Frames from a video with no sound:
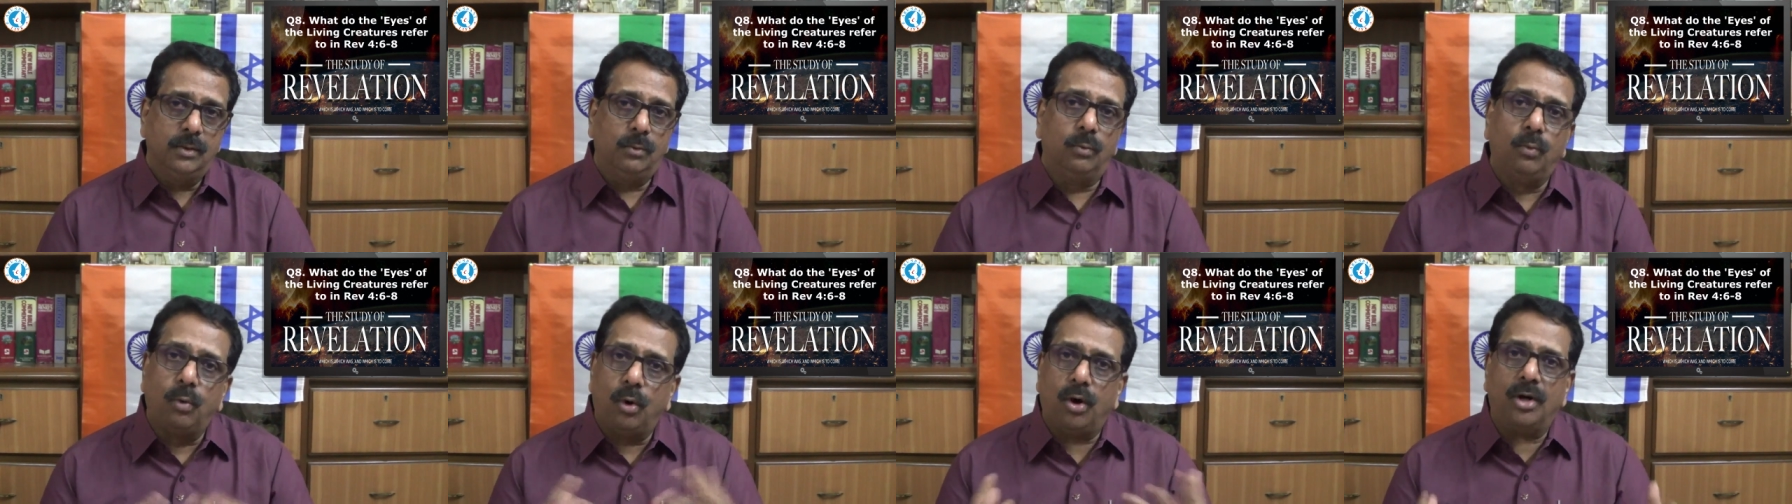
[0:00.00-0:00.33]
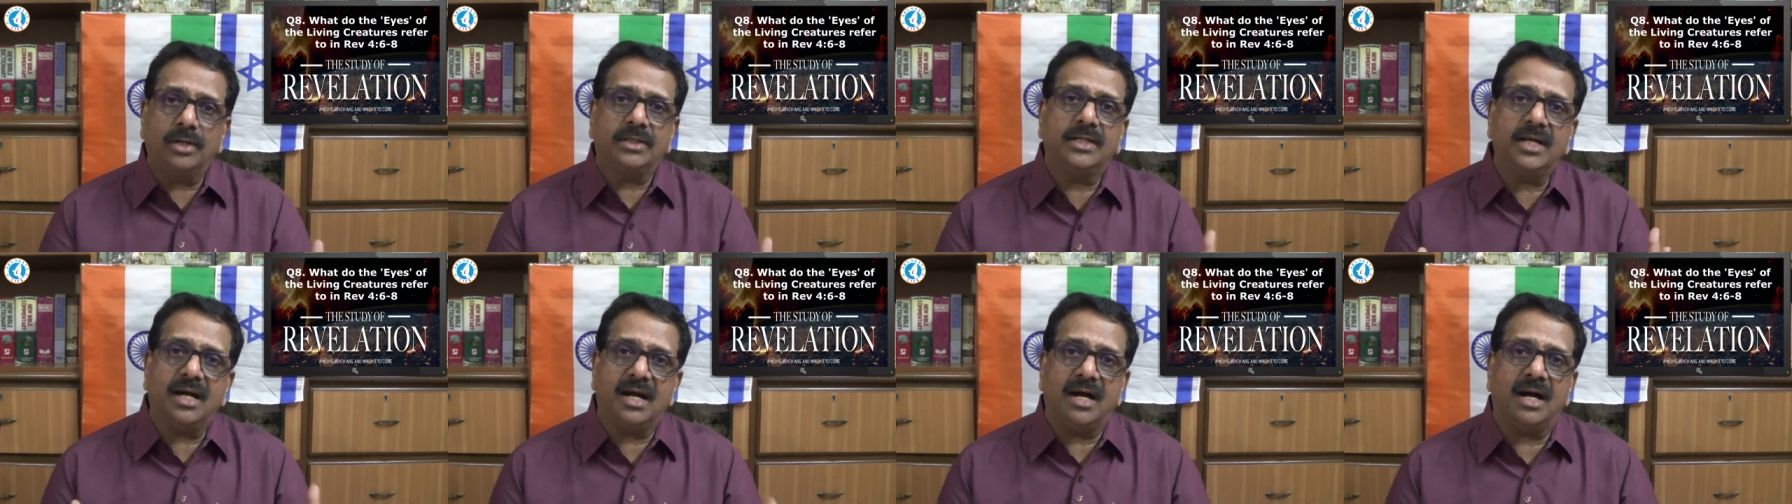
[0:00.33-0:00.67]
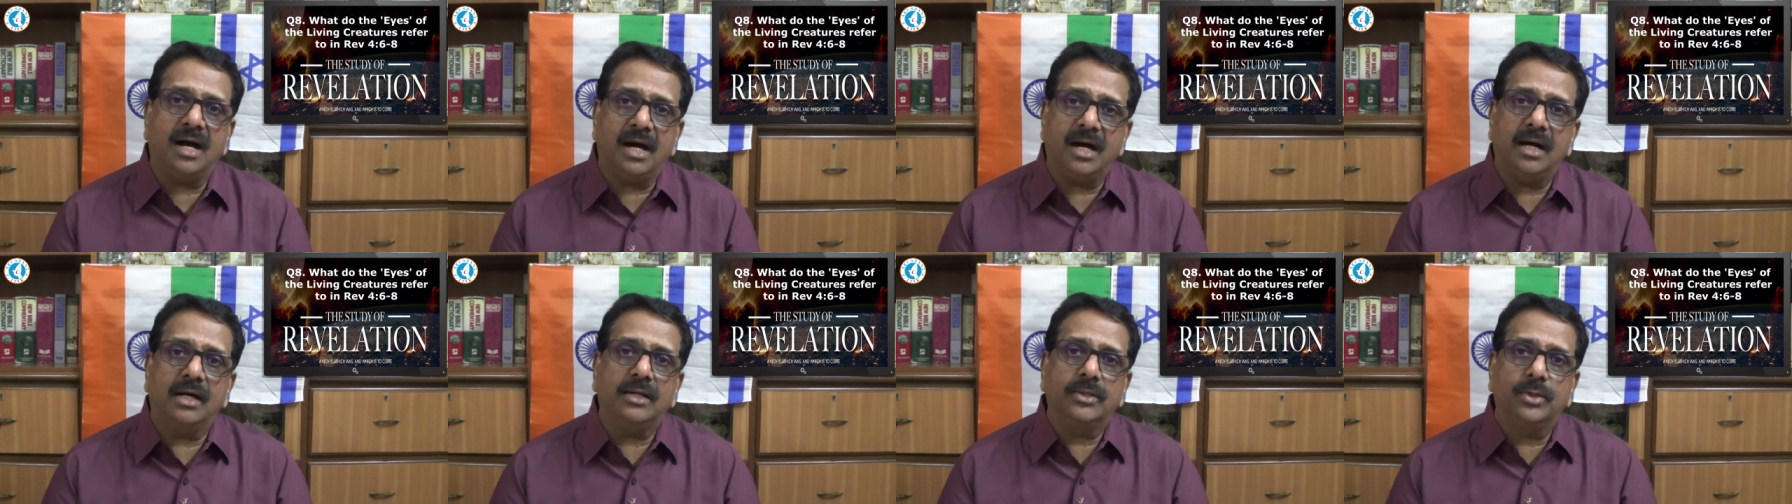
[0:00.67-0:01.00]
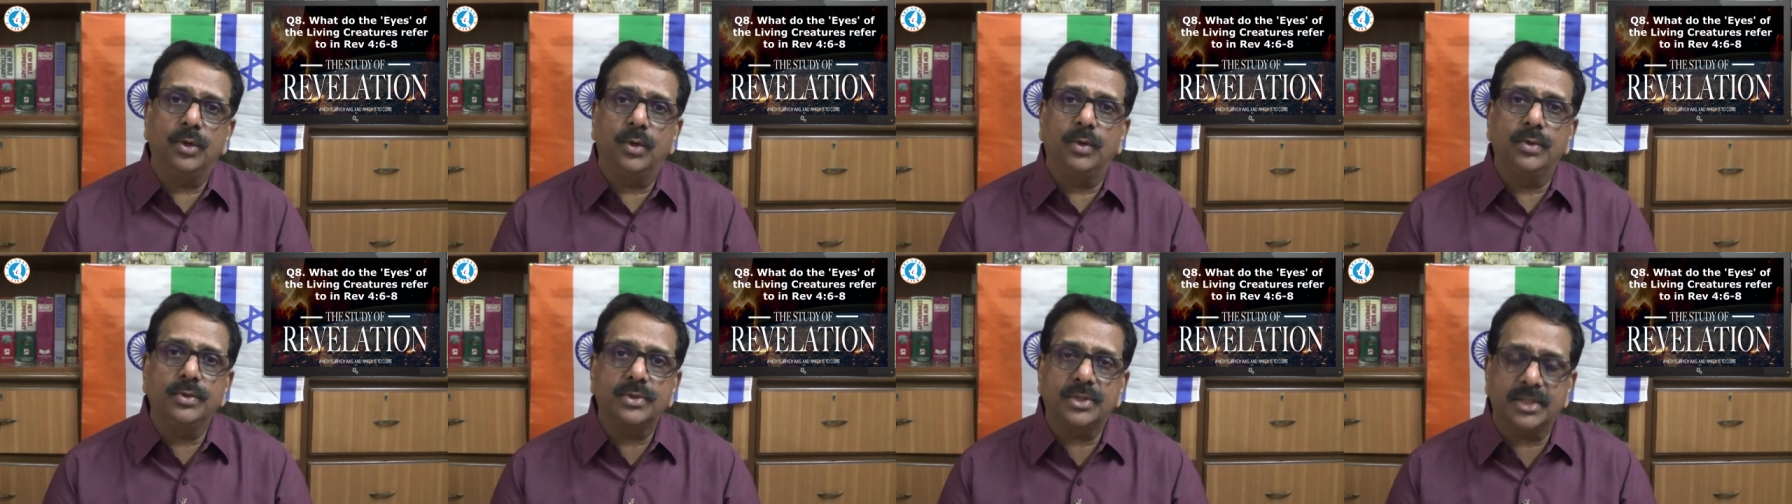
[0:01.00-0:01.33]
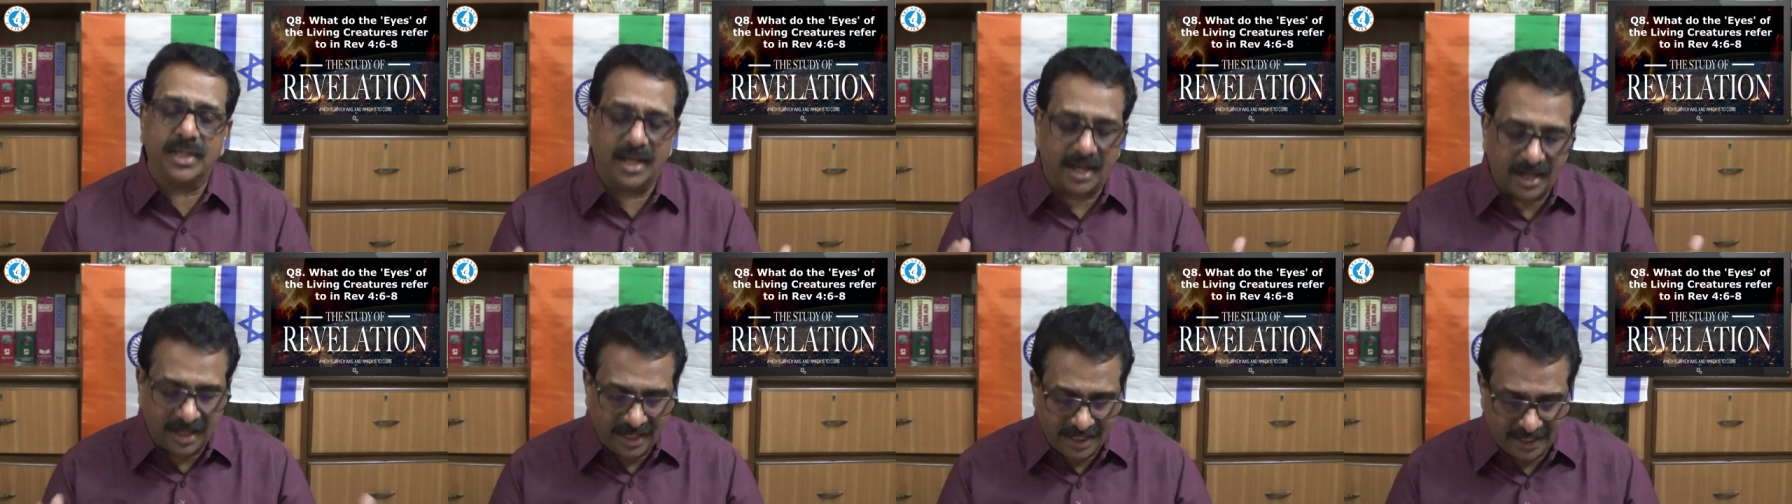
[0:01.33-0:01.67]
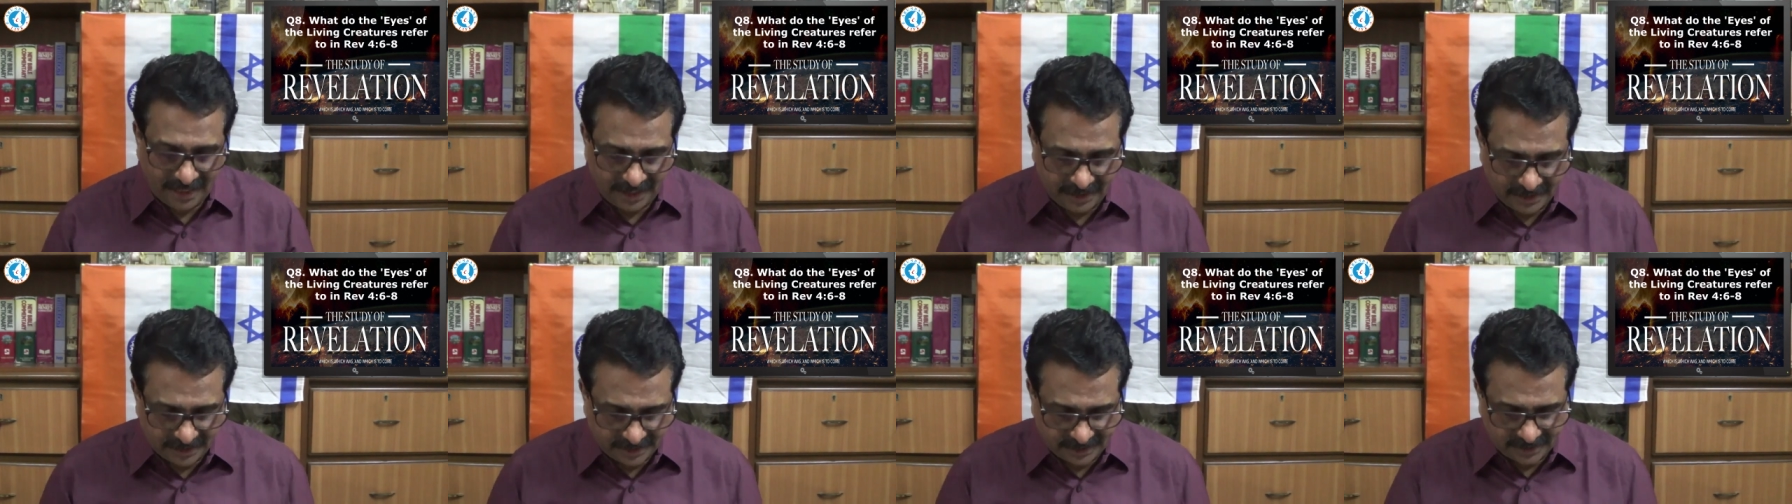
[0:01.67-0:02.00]
what are those
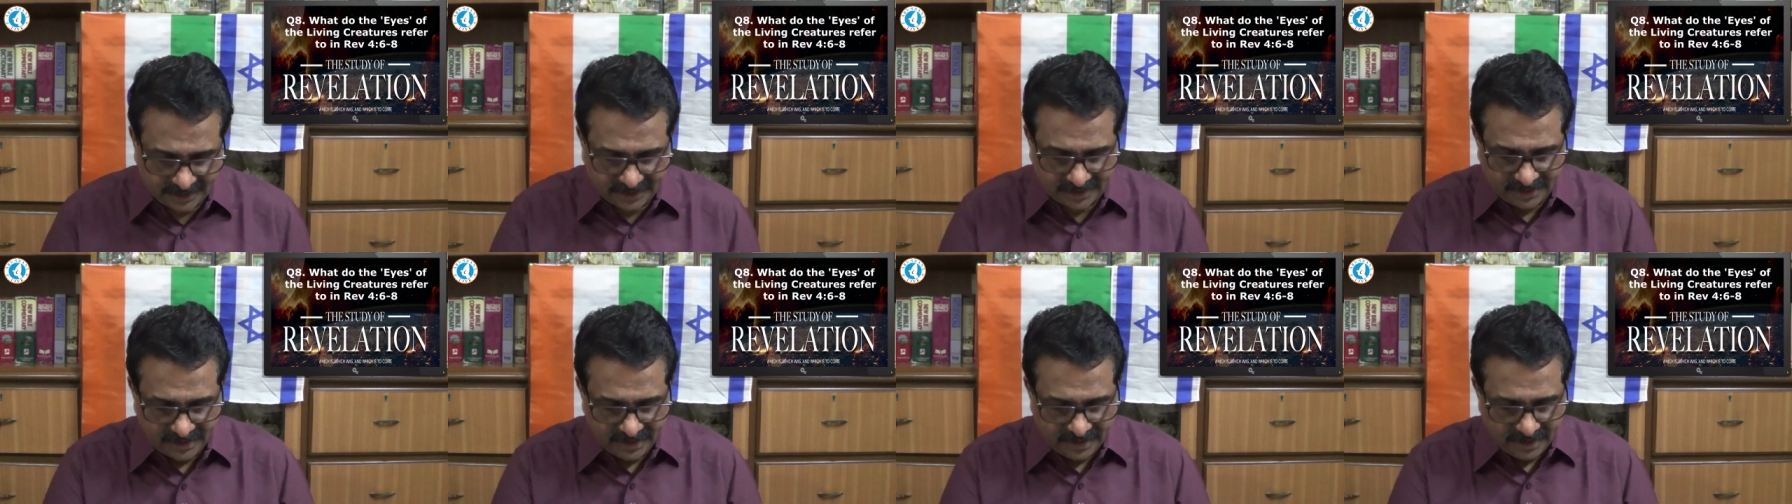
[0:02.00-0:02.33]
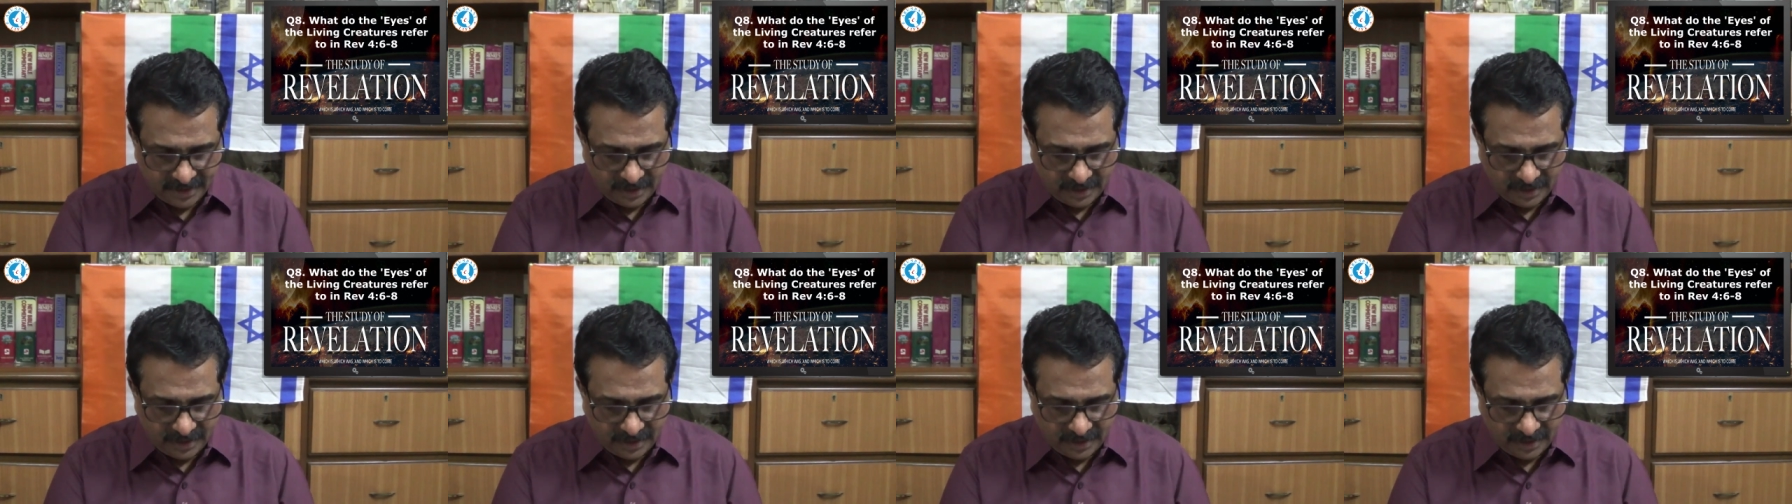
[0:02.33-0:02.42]
eyes?